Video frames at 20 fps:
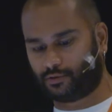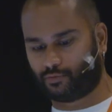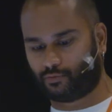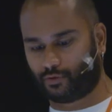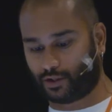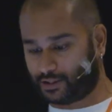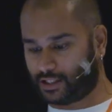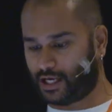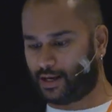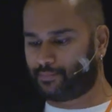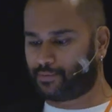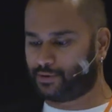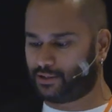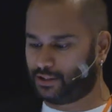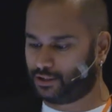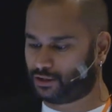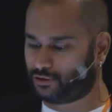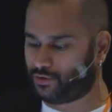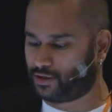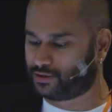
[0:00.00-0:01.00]
what's happened
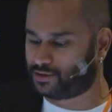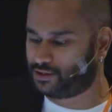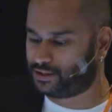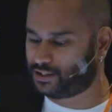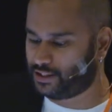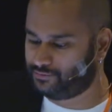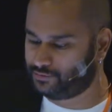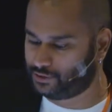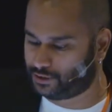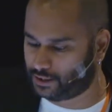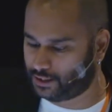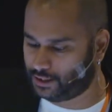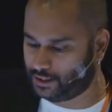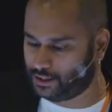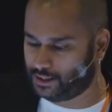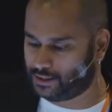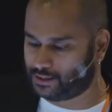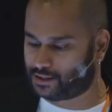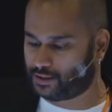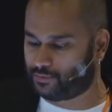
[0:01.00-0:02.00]
in 2017
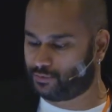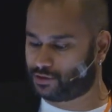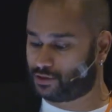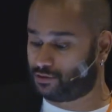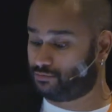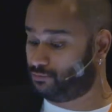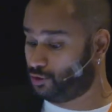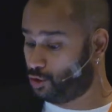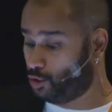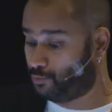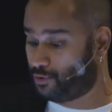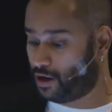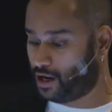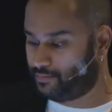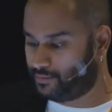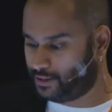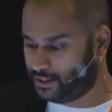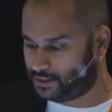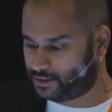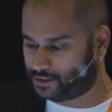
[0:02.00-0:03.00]
is there was a new
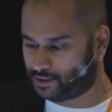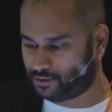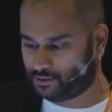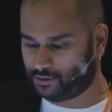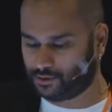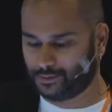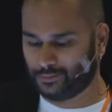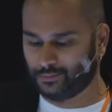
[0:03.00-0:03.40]
Prime Minister,